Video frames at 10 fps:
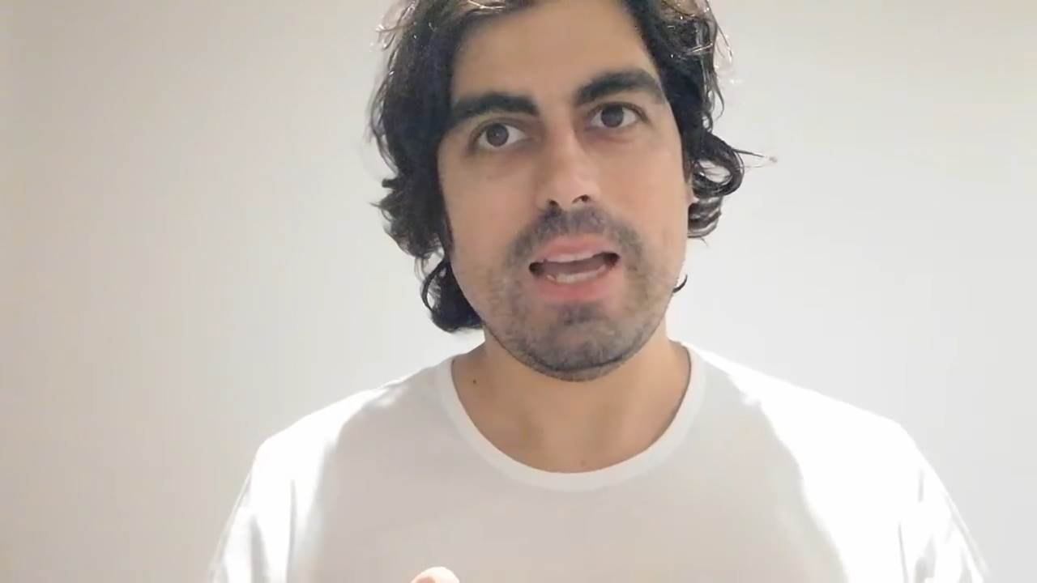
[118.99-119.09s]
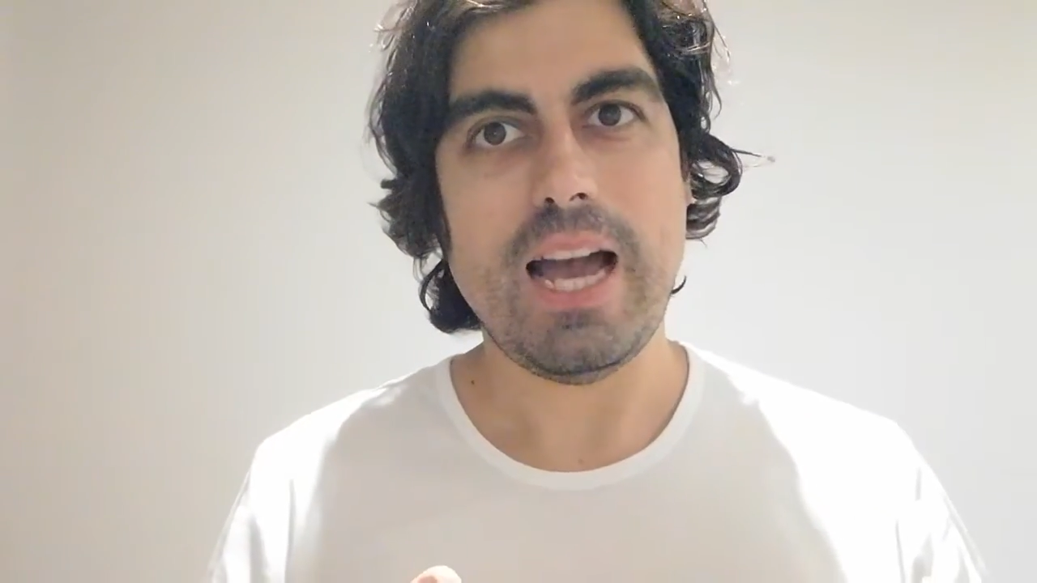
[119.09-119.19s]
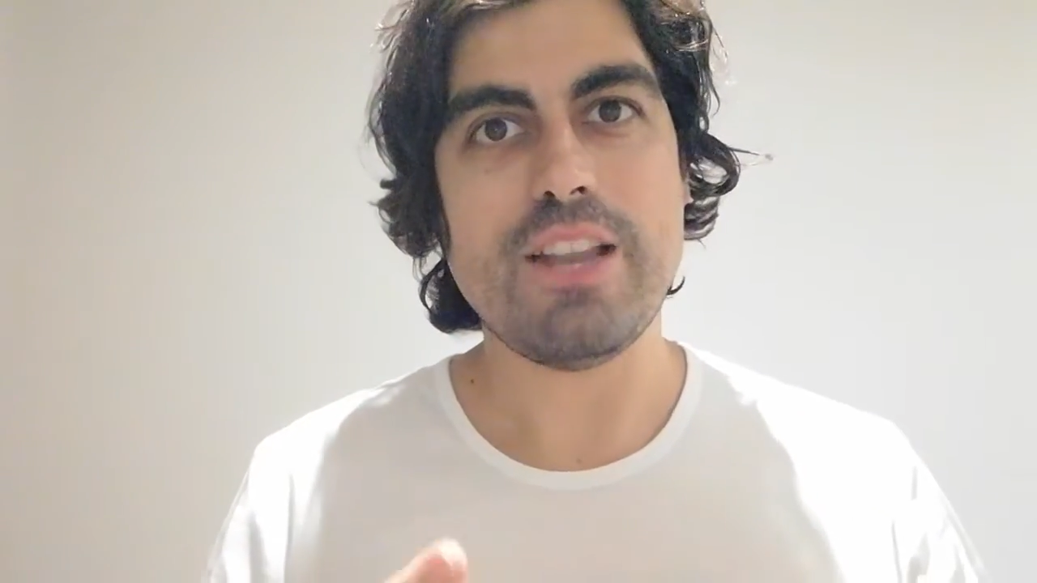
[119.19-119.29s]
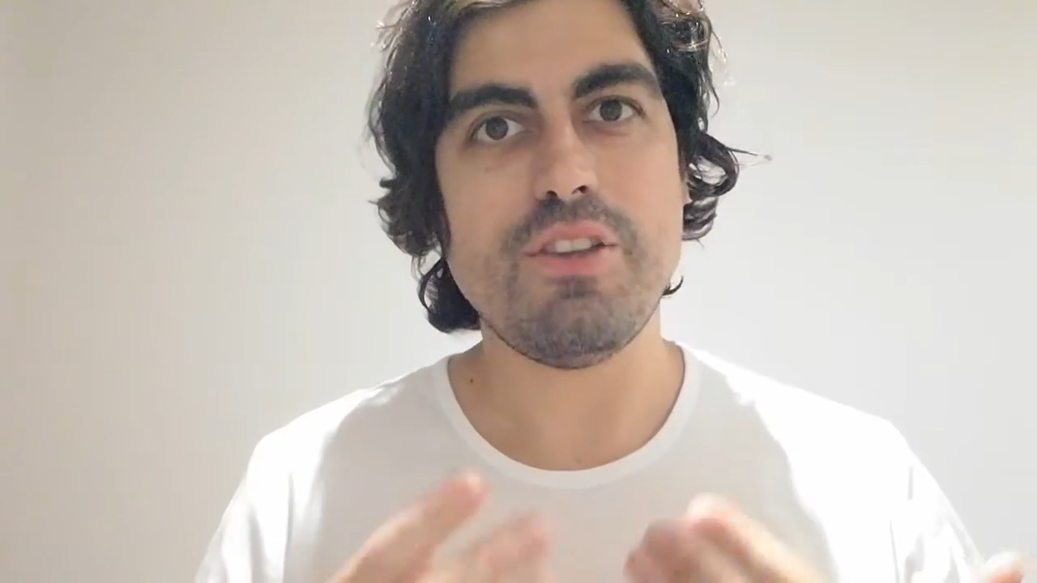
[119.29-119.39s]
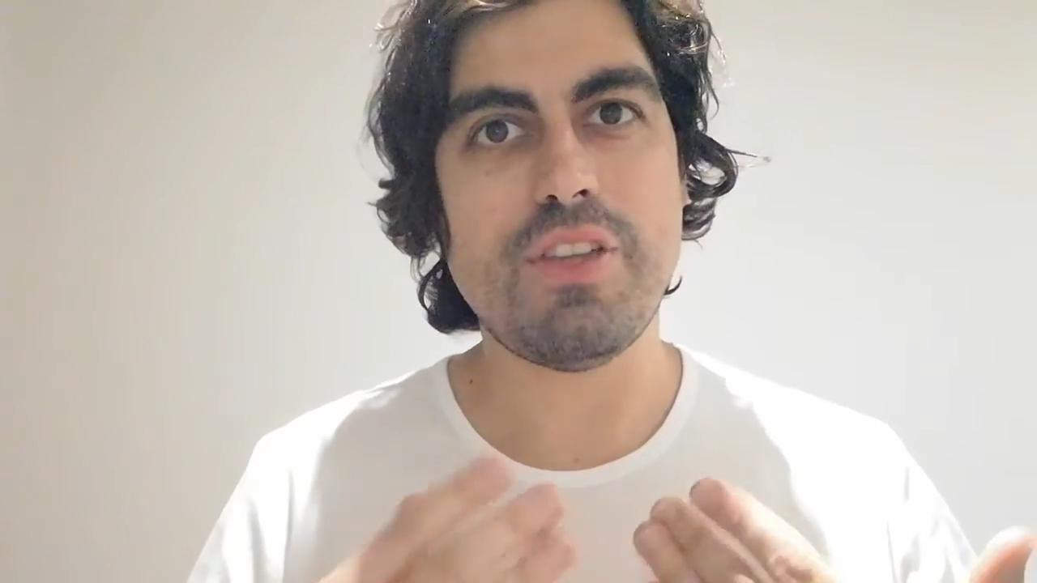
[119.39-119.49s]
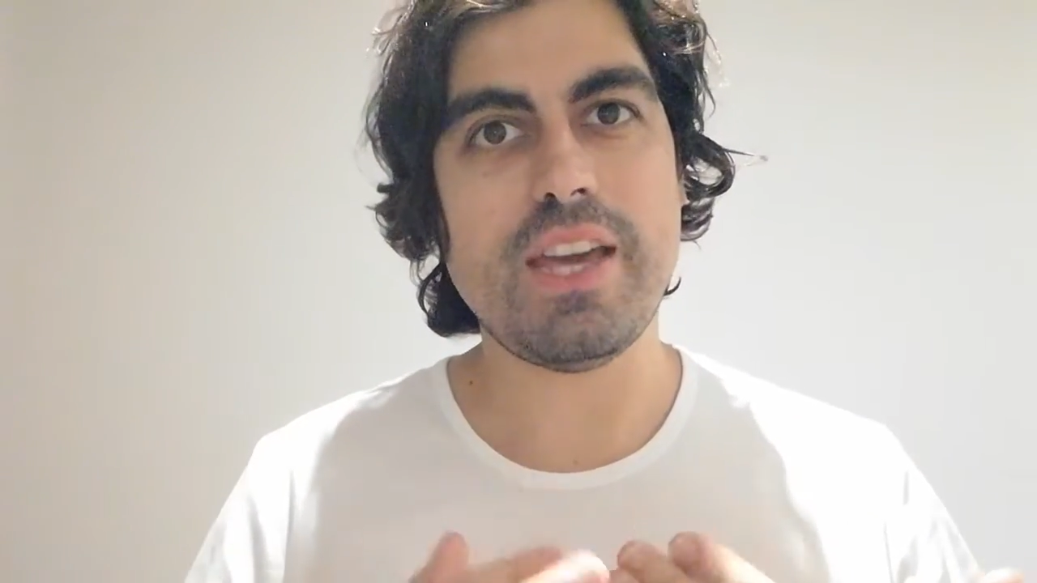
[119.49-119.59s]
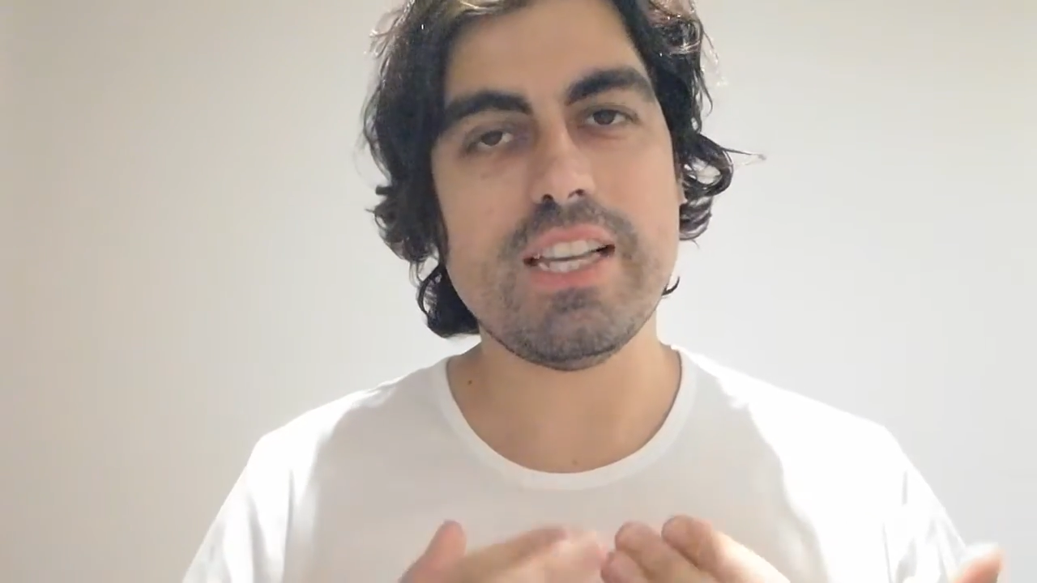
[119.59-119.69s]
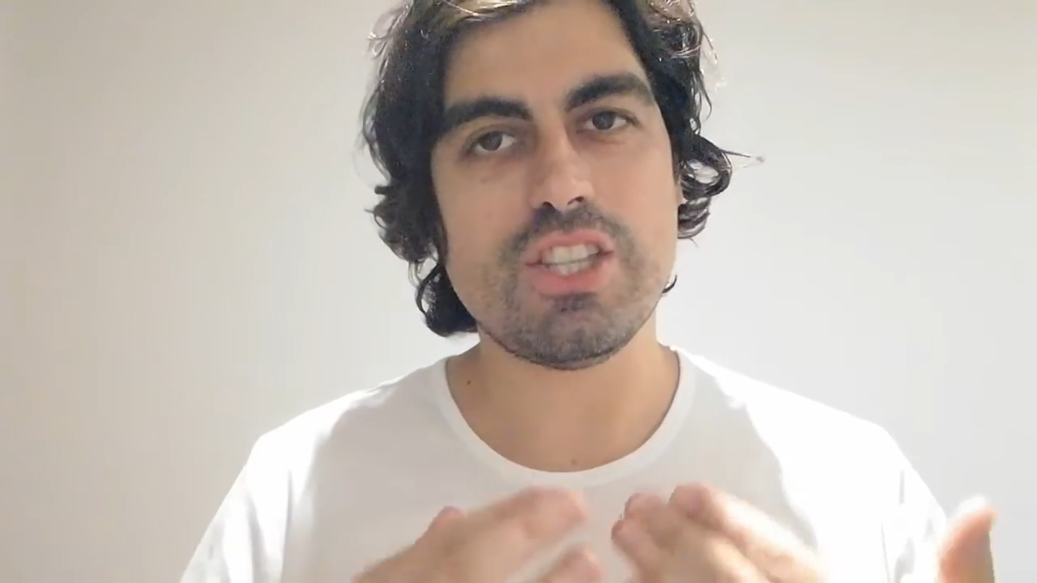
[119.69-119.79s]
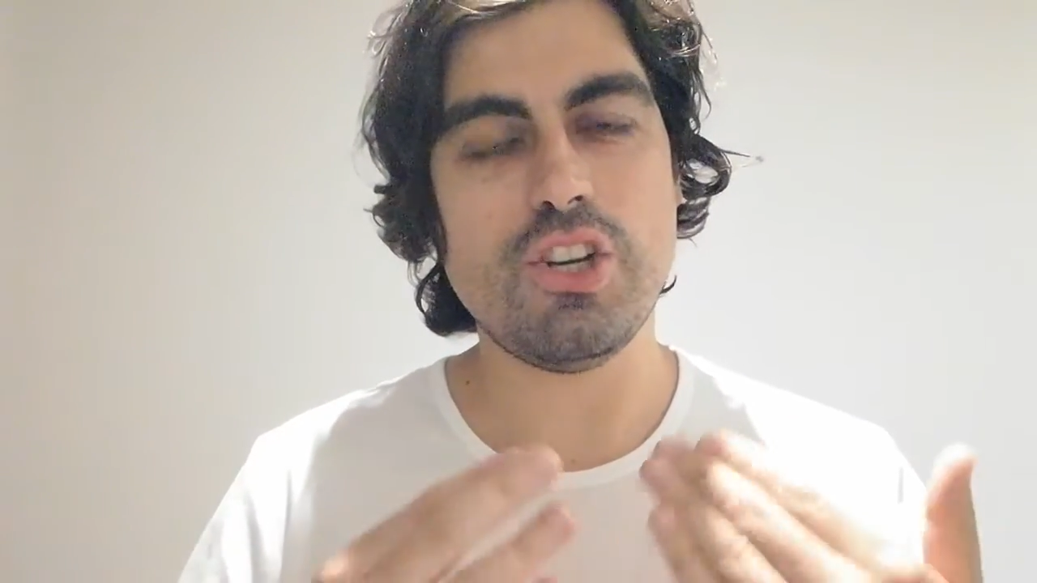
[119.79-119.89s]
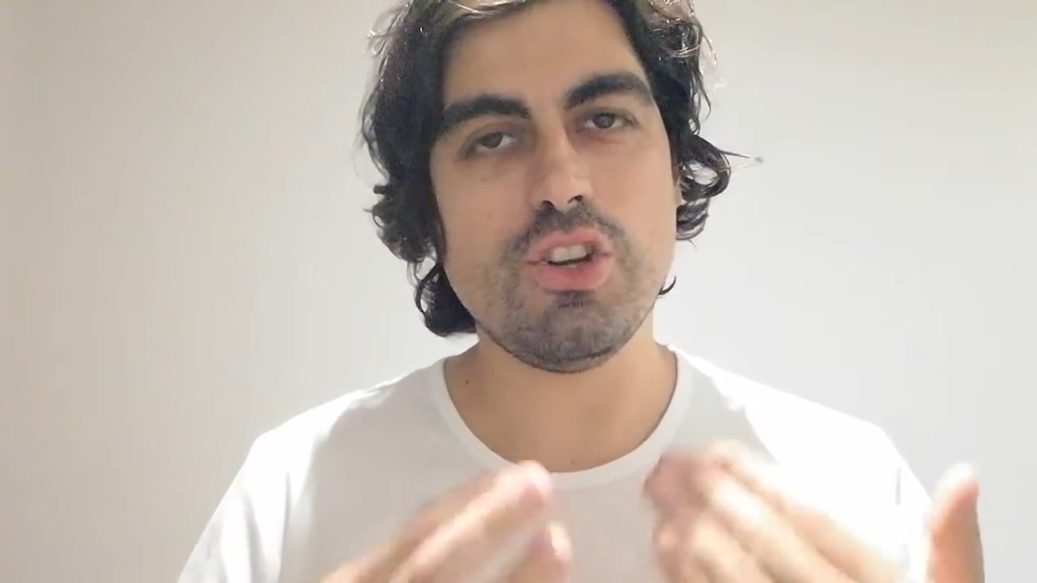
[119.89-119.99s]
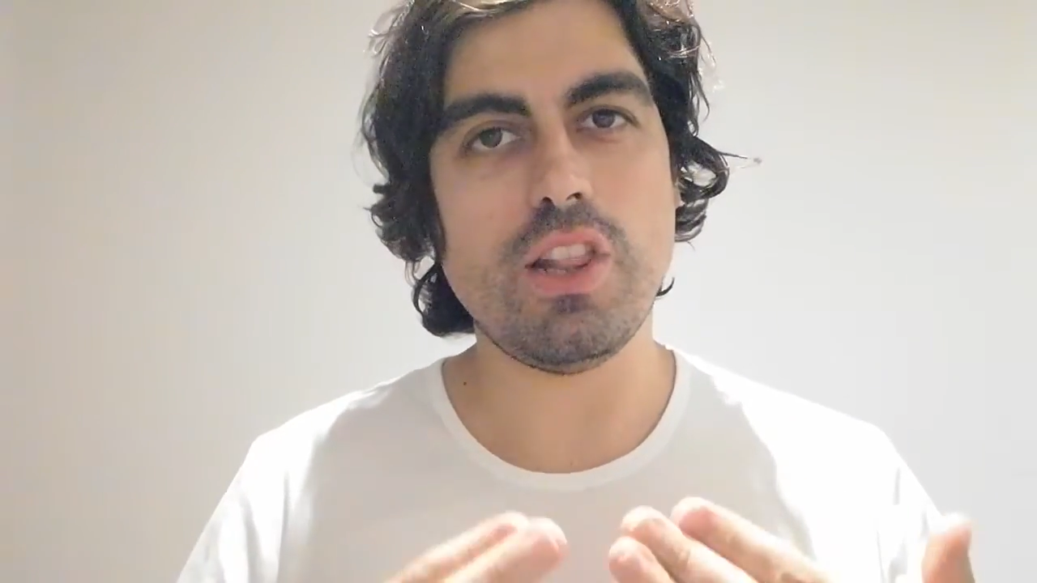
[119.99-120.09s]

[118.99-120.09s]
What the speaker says: and you think it's a good